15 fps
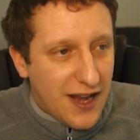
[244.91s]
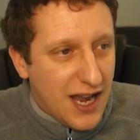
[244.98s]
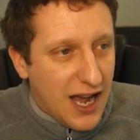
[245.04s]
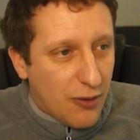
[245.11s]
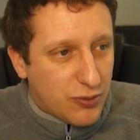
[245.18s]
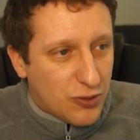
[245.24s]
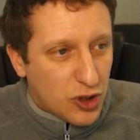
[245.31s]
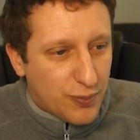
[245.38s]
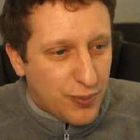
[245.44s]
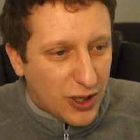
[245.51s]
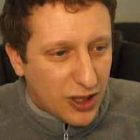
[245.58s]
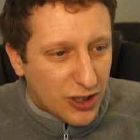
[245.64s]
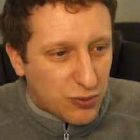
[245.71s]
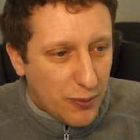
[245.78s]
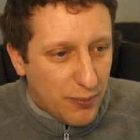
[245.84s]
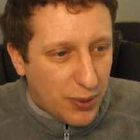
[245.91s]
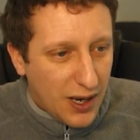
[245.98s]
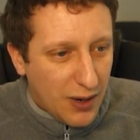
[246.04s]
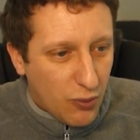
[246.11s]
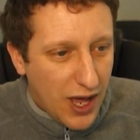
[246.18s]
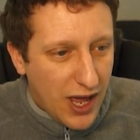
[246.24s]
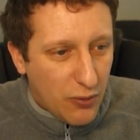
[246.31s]
Now, just because
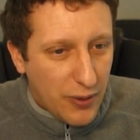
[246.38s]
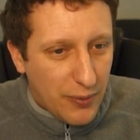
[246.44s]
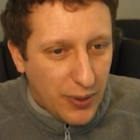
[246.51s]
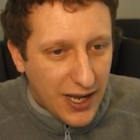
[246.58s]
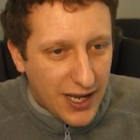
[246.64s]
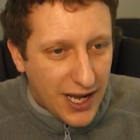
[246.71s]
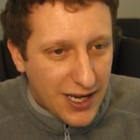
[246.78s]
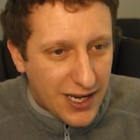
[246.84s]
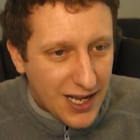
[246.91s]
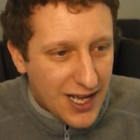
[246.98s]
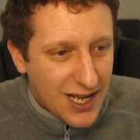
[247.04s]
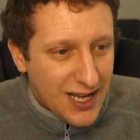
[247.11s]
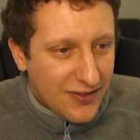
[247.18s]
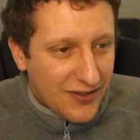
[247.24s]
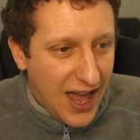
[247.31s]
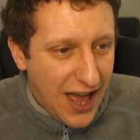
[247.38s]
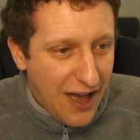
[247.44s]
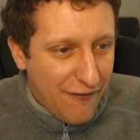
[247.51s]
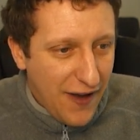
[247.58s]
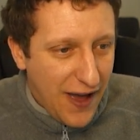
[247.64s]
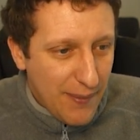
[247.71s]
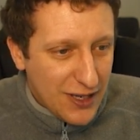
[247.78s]
where we're playing,
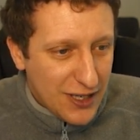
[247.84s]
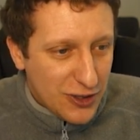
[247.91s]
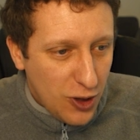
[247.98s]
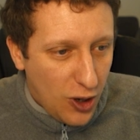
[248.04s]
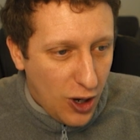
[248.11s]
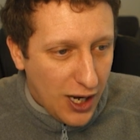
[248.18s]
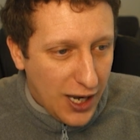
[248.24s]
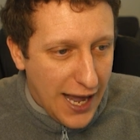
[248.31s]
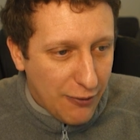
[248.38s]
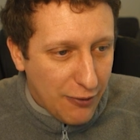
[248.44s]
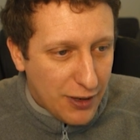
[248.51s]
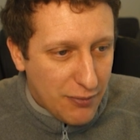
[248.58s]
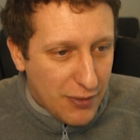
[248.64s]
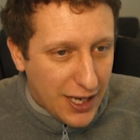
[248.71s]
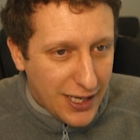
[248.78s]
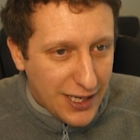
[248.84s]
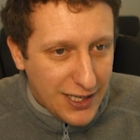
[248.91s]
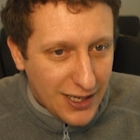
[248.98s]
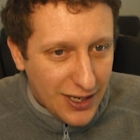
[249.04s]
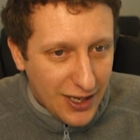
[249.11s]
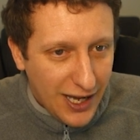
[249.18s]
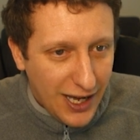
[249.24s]
FM is not allowing me
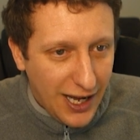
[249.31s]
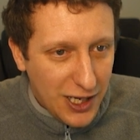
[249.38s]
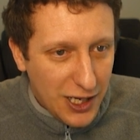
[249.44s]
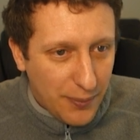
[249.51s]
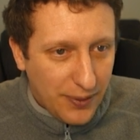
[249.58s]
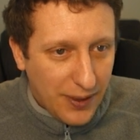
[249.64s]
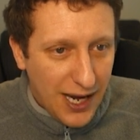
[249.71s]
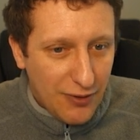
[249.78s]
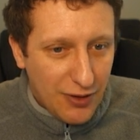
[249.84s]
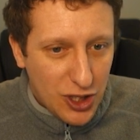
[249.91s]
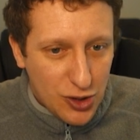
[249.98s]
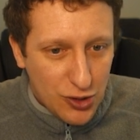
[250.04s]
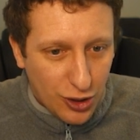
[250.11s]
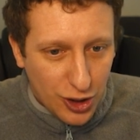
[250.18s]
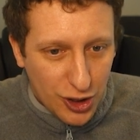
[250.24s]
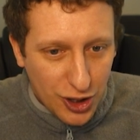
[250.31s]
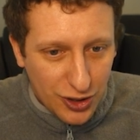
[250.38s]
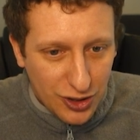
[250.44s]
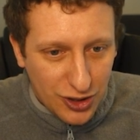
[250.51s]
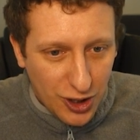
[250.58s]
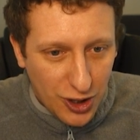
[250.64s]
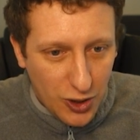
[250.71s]
in the player instructions
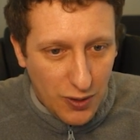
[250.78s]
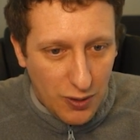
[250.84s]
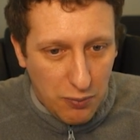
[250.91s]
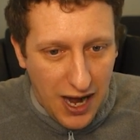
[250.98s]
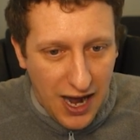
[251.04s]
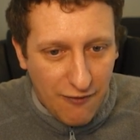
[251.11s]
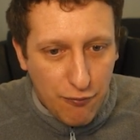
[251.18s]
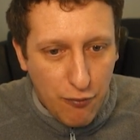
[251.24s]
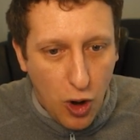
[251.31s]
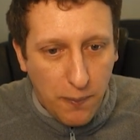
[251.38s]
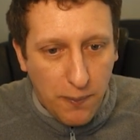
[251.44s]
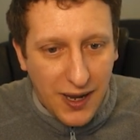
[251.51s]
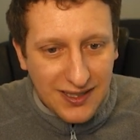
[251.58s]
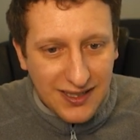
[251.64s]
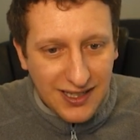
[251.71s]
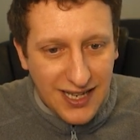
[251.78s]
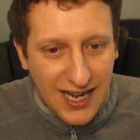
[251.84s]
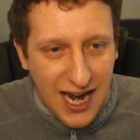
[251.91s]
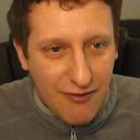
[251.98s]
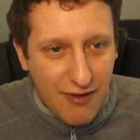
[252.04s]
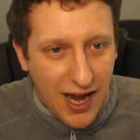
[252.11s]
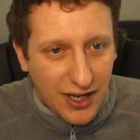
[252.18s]
to have more passing
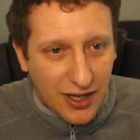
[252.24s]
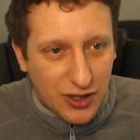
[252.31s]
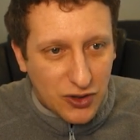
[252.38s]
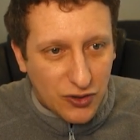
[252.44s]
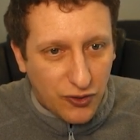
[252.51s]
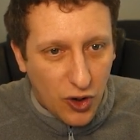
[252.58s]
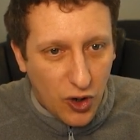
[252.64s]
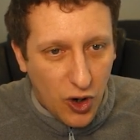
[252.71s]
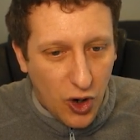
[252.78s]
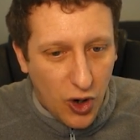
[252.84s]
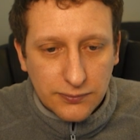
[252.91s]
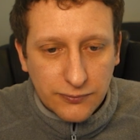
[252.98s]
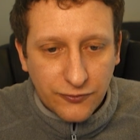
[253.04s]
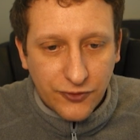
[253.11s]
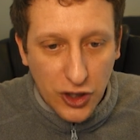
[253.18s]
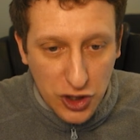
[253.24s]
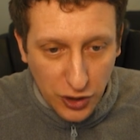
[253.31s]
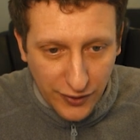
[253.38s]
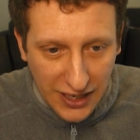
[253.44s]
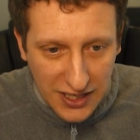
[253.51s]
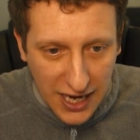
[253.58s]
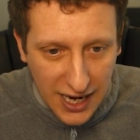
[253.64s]
directness for Virgil
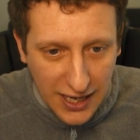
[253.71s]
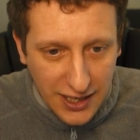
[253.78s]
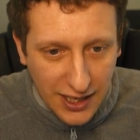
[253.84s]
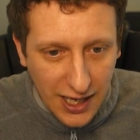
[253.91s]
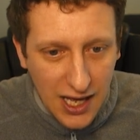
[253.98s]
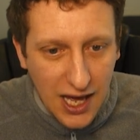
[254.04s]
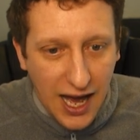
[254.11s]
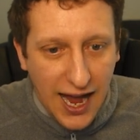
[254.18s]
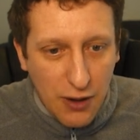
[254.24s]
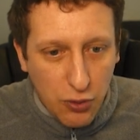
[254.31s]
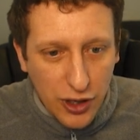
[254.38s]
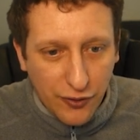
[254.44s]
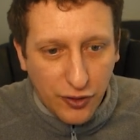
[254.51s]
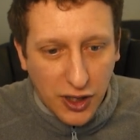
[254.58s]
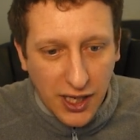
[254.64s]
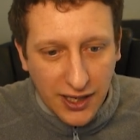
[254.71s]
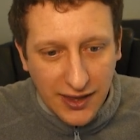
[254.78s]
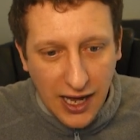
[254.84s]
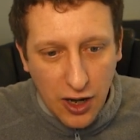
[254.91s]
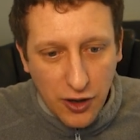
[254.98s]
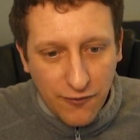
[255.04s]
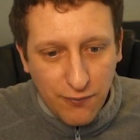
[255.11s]
van Dijk. I would have clicked that
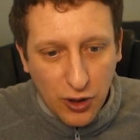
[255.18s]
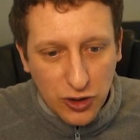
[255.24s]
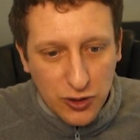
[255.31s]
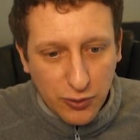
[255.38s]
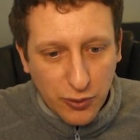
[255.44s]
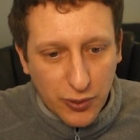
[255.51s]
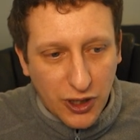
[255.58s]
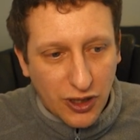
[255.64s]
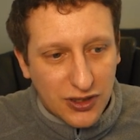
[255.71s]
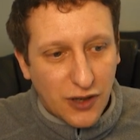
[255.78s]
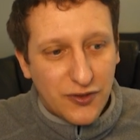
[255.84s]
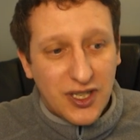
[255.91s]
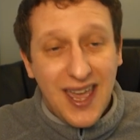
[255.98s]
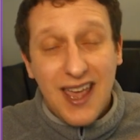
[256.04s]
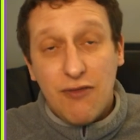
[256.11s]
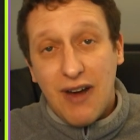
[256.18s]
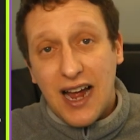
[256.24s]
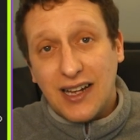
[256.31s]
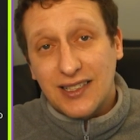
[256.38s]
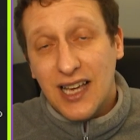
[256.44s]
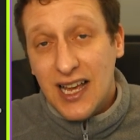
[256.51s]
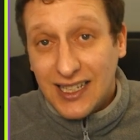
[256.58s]
on if possible because obviously he
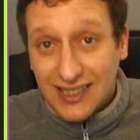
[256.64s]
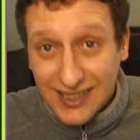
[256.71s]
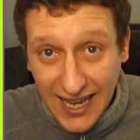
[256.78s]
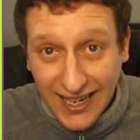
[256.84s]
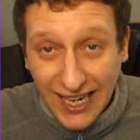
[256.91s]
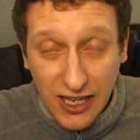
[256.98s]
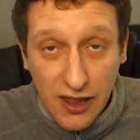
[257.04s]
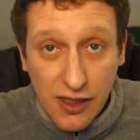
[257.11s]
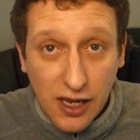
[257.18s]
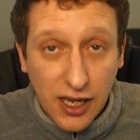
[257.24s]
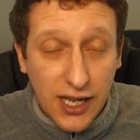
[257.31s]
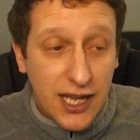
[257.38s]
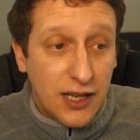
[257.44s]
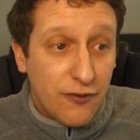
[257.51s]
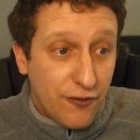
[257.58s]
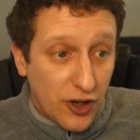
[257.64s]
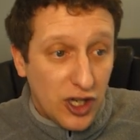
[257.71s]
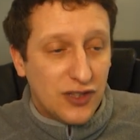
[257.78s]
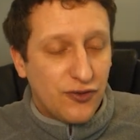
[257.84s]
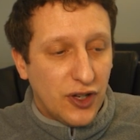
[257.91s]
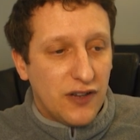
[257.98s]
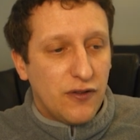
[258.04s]
ranked second in the league, first
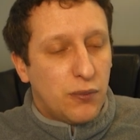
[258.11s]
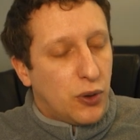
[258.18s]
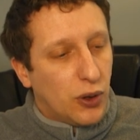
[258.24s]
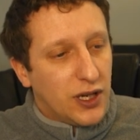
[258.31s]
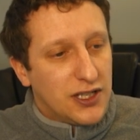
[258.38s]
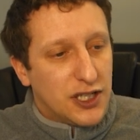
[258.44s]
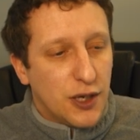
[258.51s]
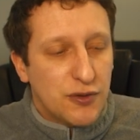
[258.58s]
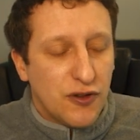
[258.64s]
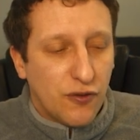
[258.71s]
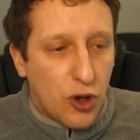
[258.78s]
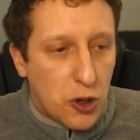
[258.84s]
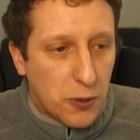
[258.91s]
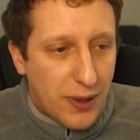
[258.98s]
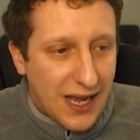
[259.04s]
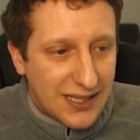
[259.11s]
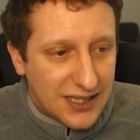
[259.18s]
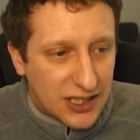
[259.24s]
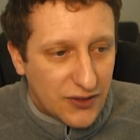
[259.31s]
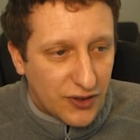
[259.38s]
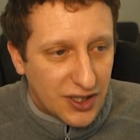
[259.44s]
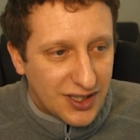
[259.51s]
for Liverpool in terms of long
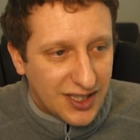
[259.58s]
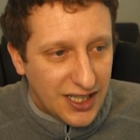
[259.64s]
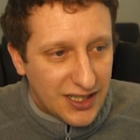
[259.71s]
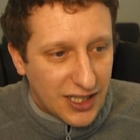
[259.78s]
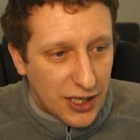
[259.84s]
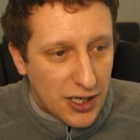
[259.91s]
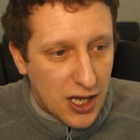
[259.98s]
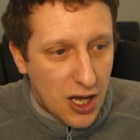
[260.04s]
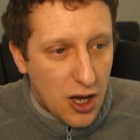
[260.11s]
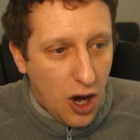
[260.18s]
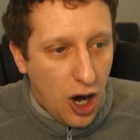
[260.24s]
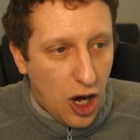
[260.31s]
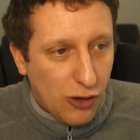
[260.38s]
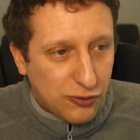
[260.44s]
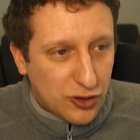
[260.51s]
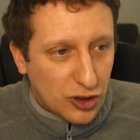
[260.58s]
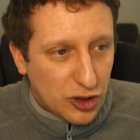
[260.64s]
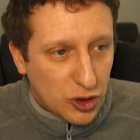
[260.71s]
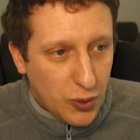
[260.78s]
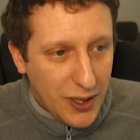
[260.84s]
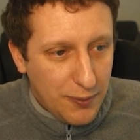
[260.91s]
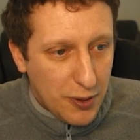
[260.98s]
passes for the season, often
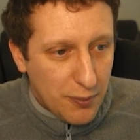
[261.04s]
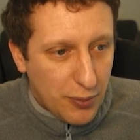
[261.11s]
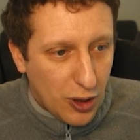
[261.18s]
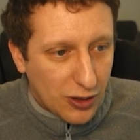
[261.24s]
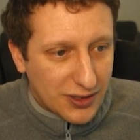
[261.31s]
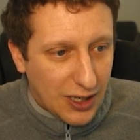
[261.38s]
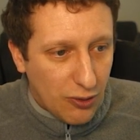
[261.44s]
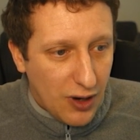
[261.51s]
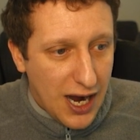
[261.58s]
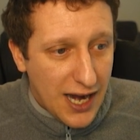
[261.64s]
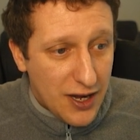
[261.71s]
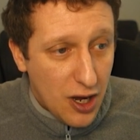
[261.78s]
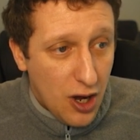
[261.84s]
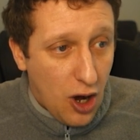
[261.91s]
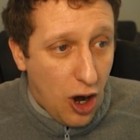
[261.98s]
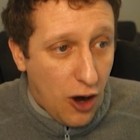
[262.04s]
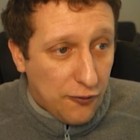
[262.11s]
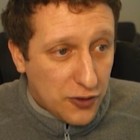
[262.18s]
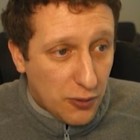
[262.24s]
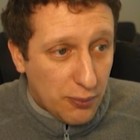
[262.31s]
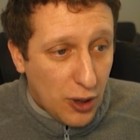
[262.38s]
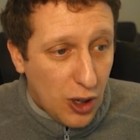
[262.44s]
sweeping balls out wide,
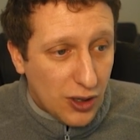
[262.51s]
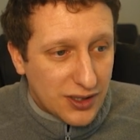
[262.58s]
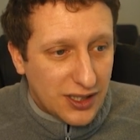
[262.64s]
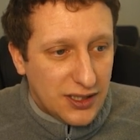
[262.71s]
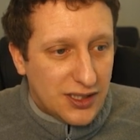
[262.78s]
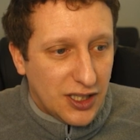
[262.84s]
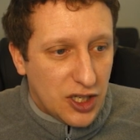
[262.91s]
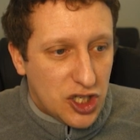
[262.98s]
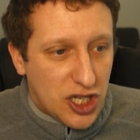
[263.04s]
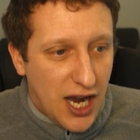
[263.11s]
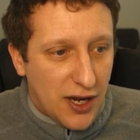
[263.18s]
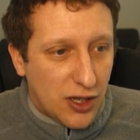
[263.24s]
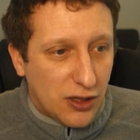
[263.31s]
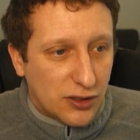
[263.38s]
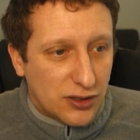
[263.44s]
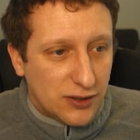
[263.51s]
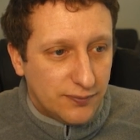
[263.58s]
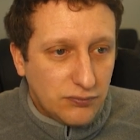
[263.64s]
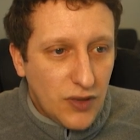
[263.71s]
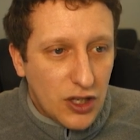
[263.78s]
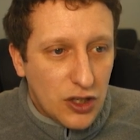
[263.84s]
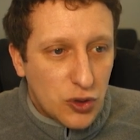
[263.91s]
often balls into the channels,
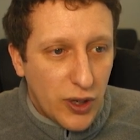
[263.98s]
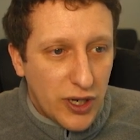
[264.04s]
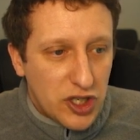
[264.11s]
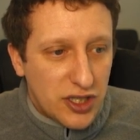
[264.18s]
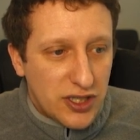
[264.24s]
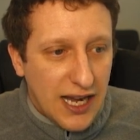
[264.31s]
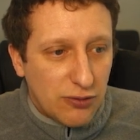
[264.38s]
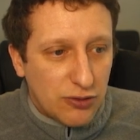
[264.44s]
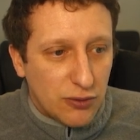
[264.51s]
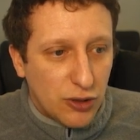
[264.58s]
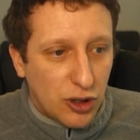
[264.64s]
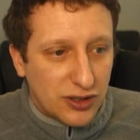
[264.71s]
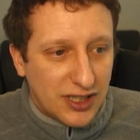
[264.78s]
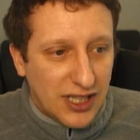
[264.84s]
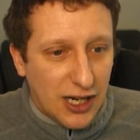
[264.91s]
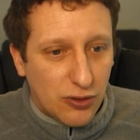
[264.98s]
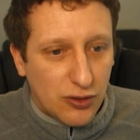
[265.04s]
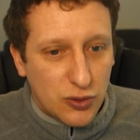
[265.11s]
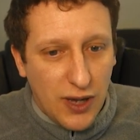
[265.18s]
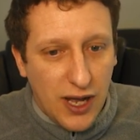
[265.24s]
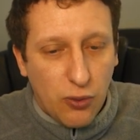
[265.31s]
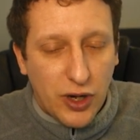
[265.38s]
switches out to Mo Salah as
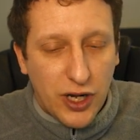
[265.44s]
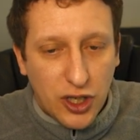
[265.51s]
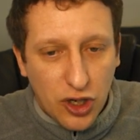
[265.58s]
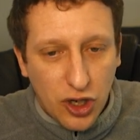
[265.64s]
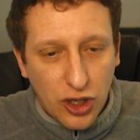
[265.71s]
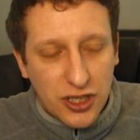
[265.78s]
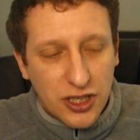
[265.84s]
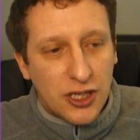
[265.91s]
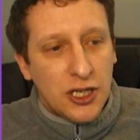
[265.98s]
well when he could.